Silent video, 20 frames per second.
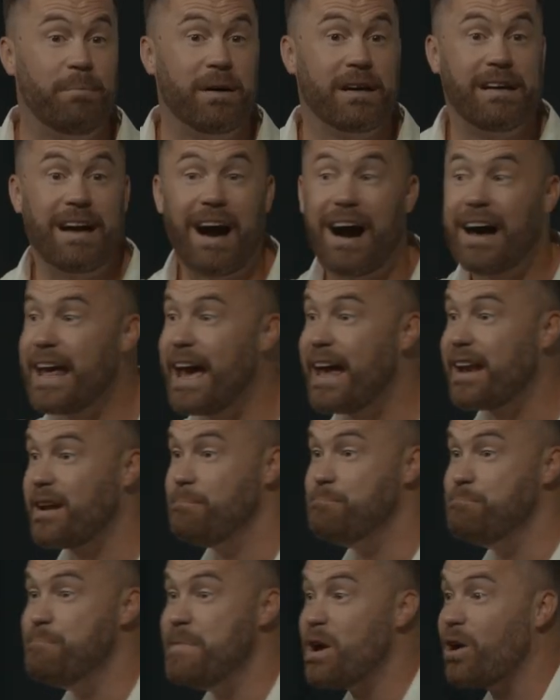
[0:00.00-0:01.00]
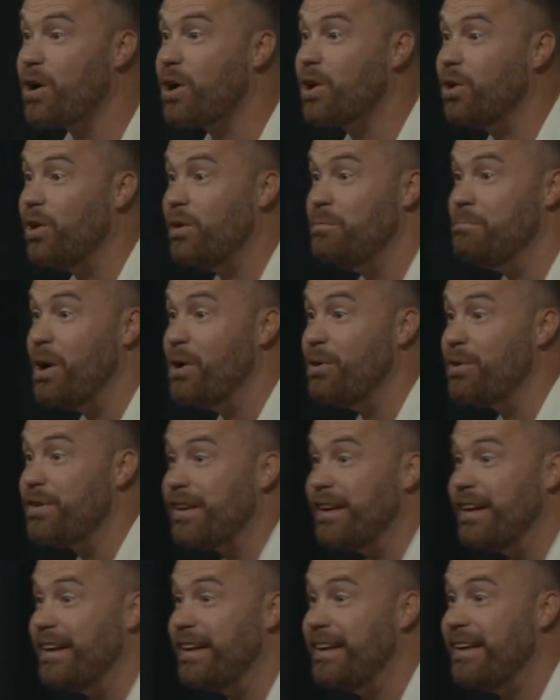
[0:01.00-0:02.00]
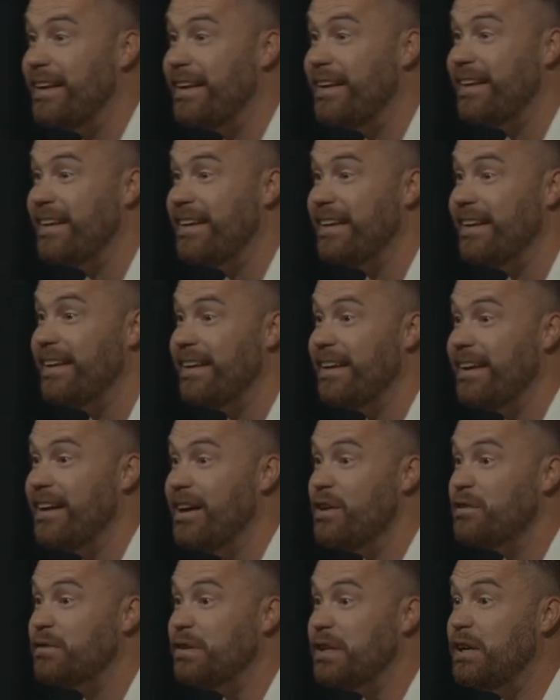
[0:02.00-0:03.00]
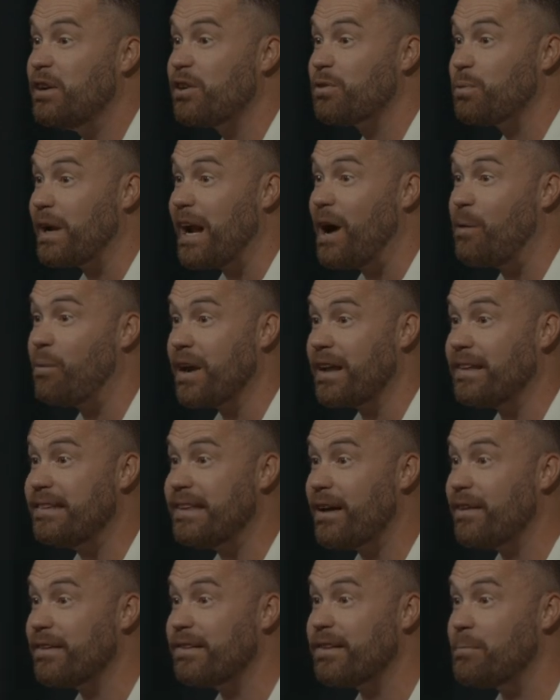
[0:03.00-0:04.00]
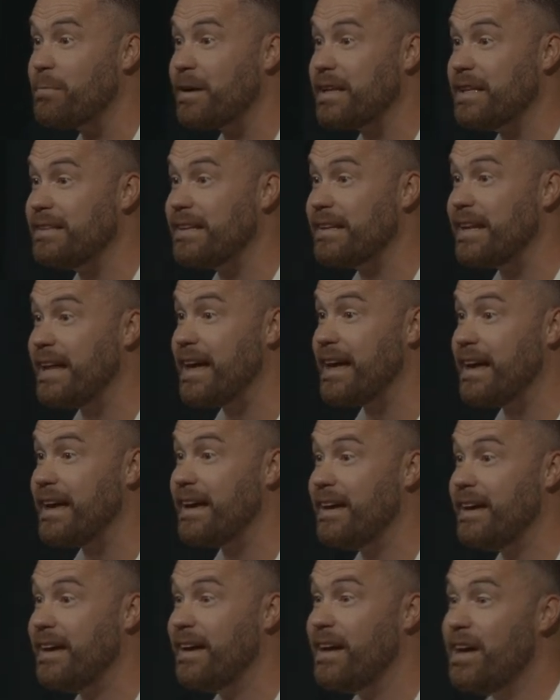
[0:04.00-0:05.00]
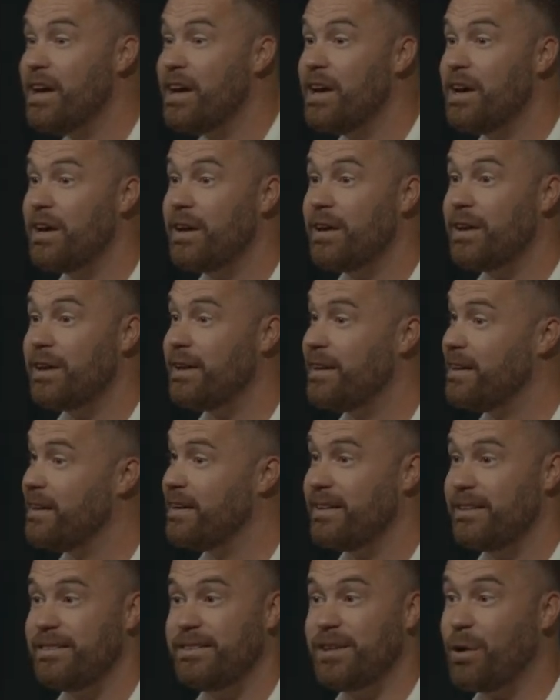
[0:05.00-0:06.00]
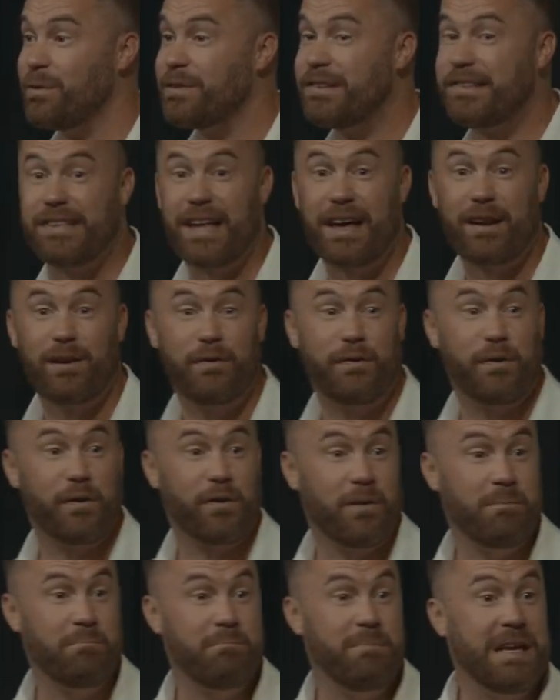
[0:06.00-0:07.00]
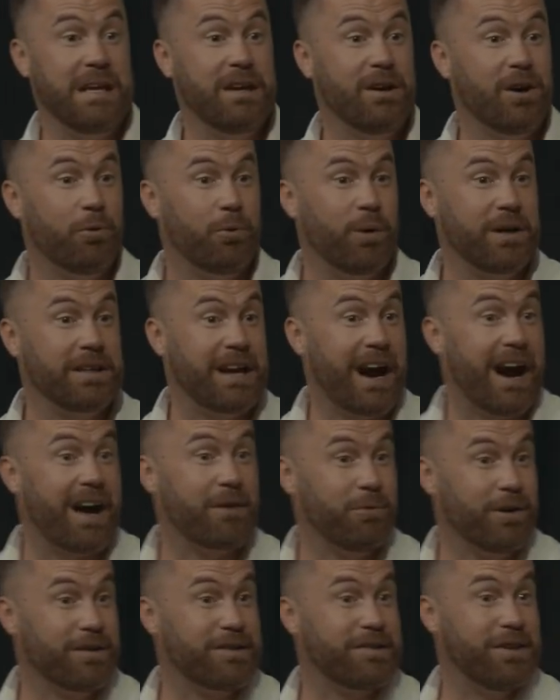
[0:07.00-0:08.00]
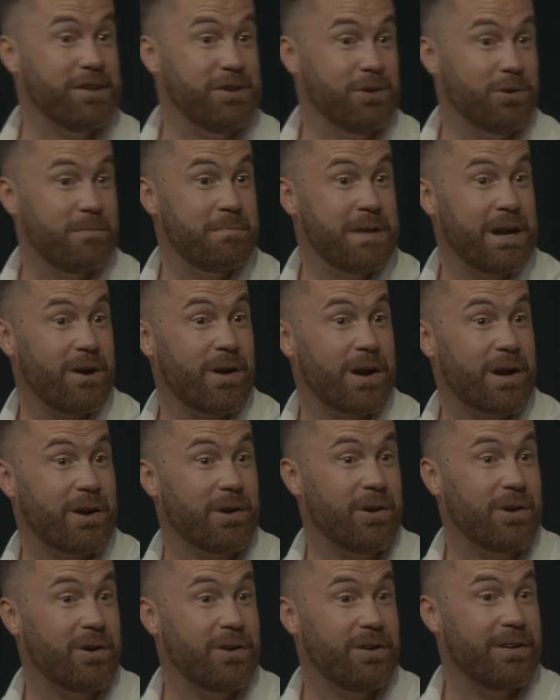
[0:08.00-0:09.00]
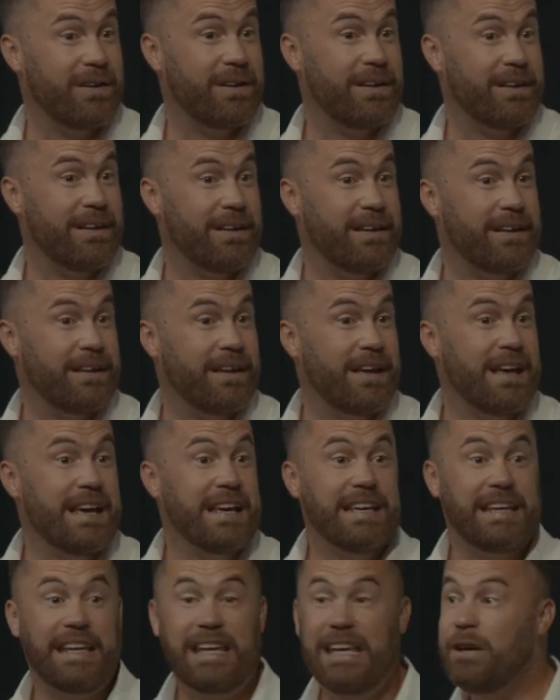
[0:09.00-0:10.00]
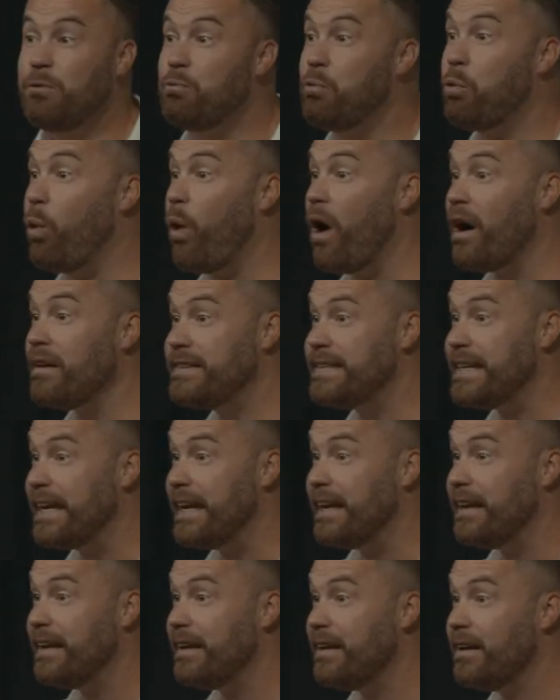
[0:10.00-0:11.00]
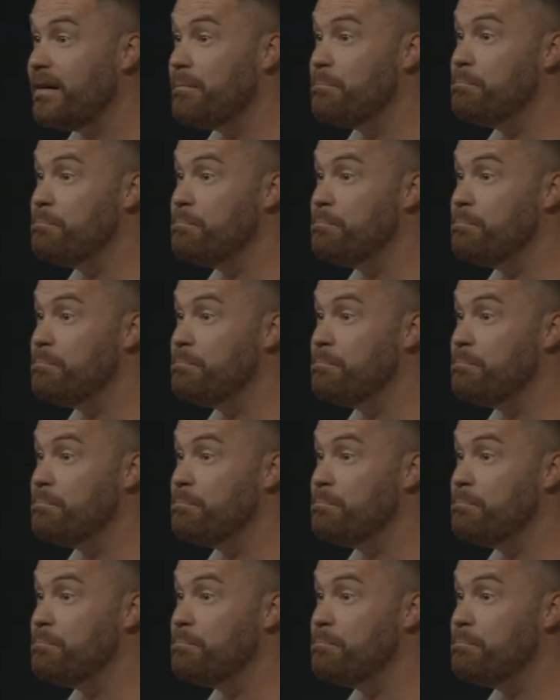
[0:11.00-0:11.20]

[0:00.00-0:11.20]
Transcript: but God had a miracle in motion. So here's what I want to tell somebody today. Don't settle for the meal when God wants to do a miracle. He wanted